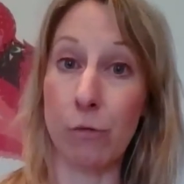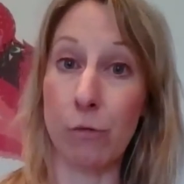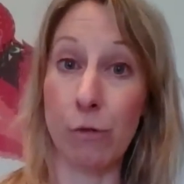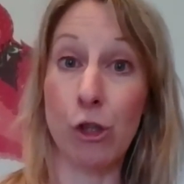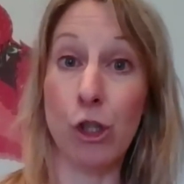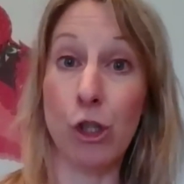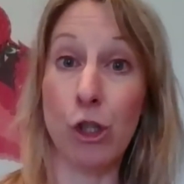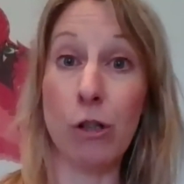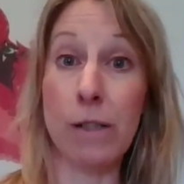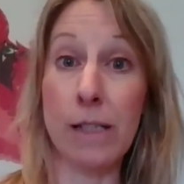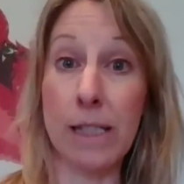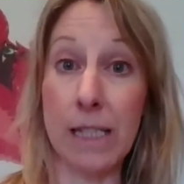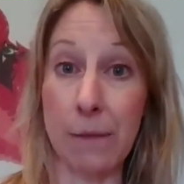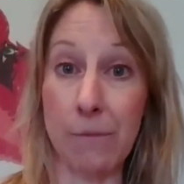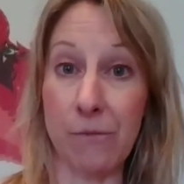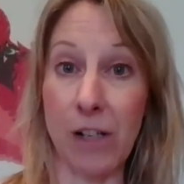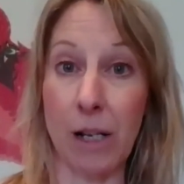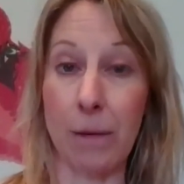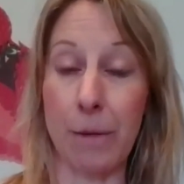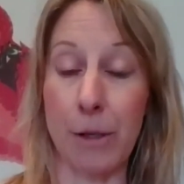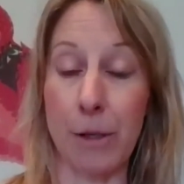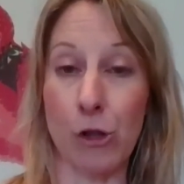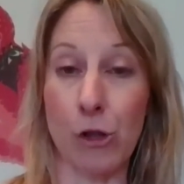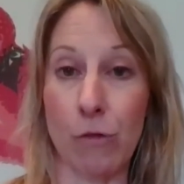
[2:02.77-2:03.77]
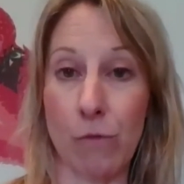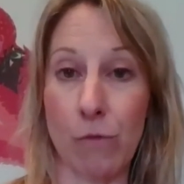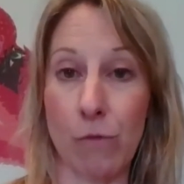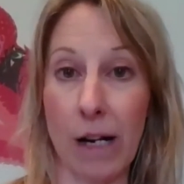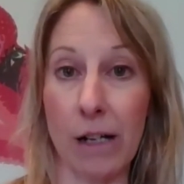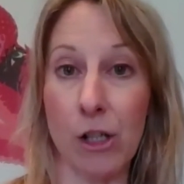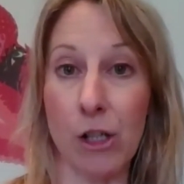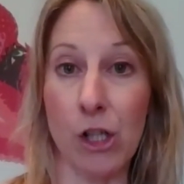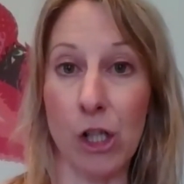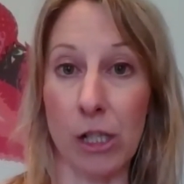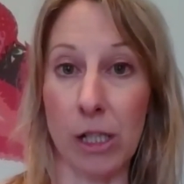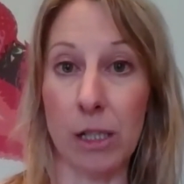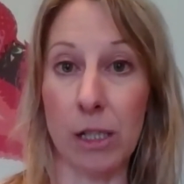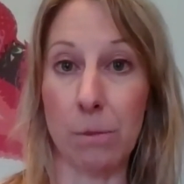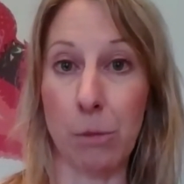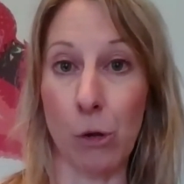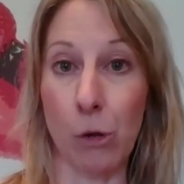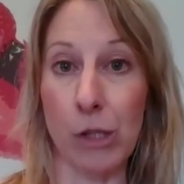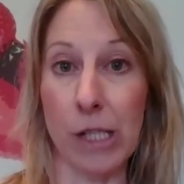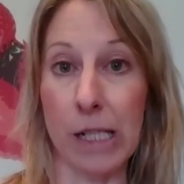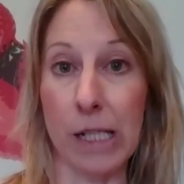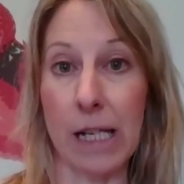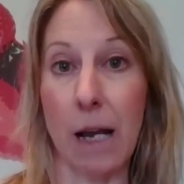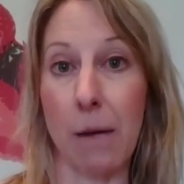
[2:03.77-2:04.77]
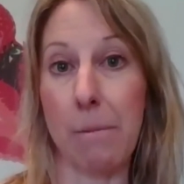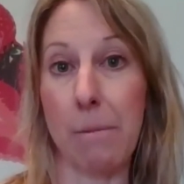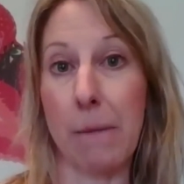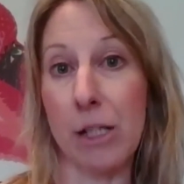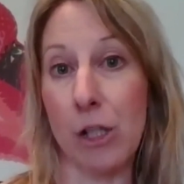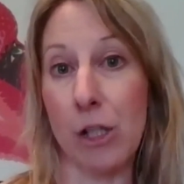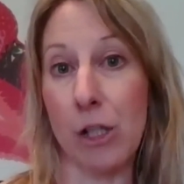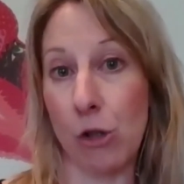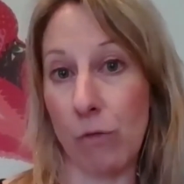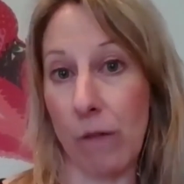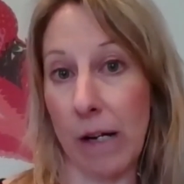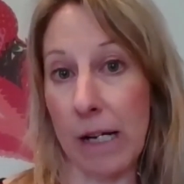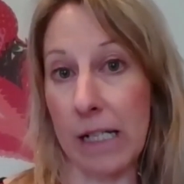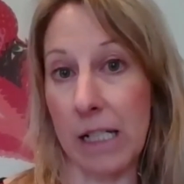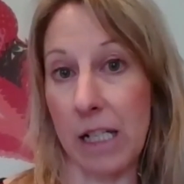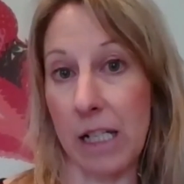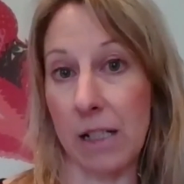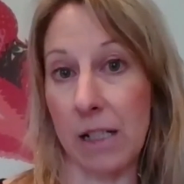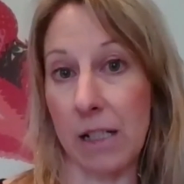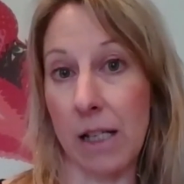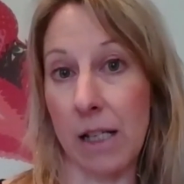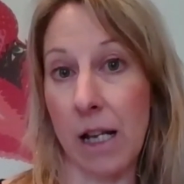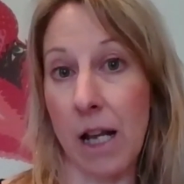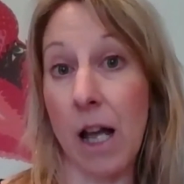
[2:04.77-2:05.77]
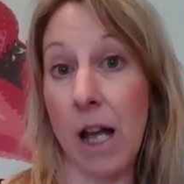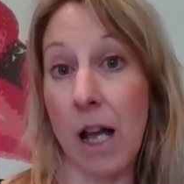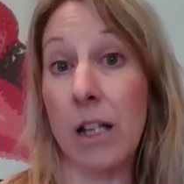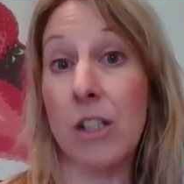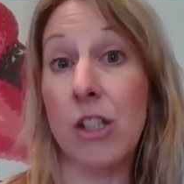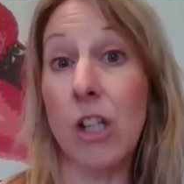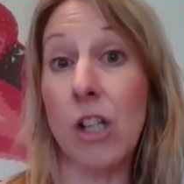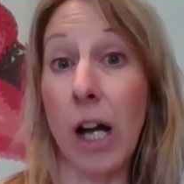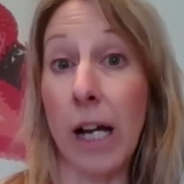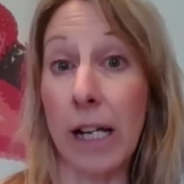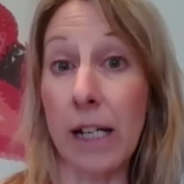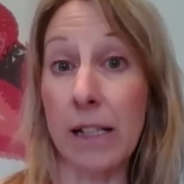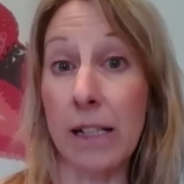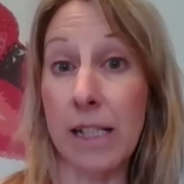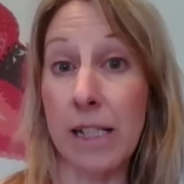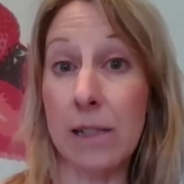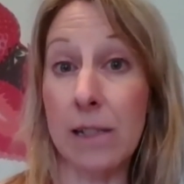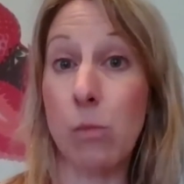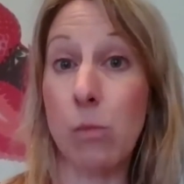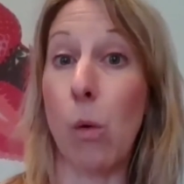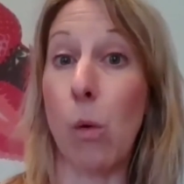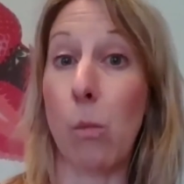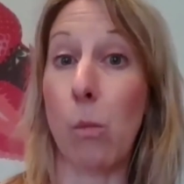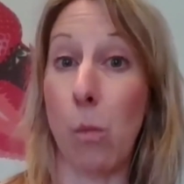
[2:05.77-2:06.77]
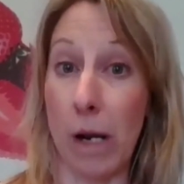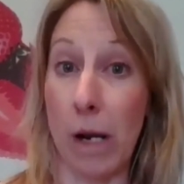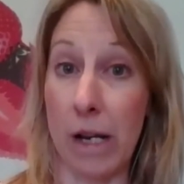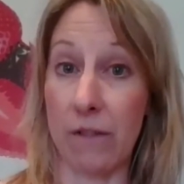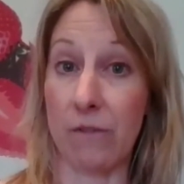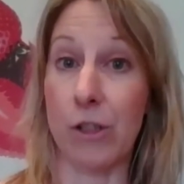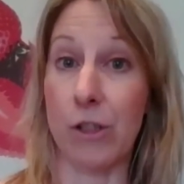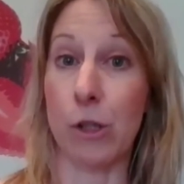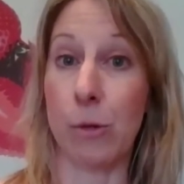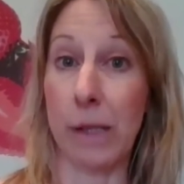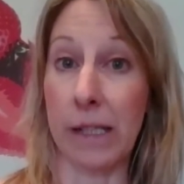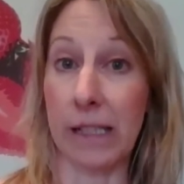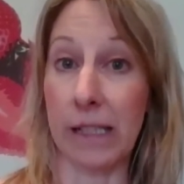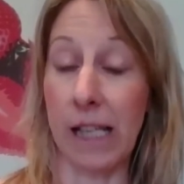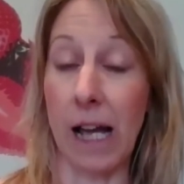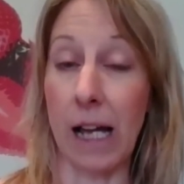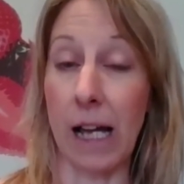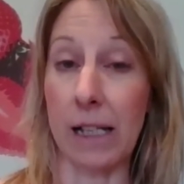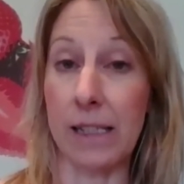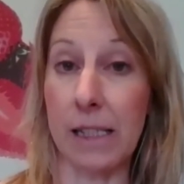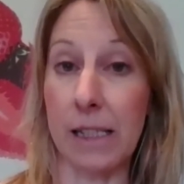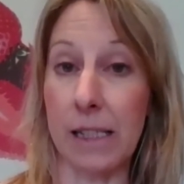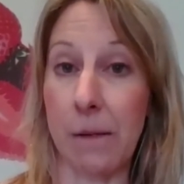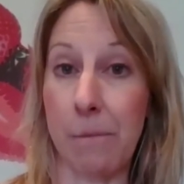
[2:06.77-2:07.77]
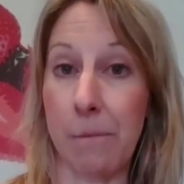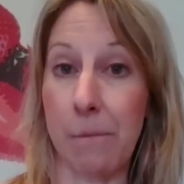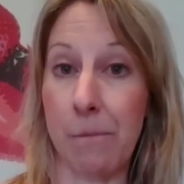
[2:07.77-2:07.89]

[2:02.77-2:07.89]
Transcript: reduce the inflammatory reaction in the body, and Mediterranean diet is one way of doing that.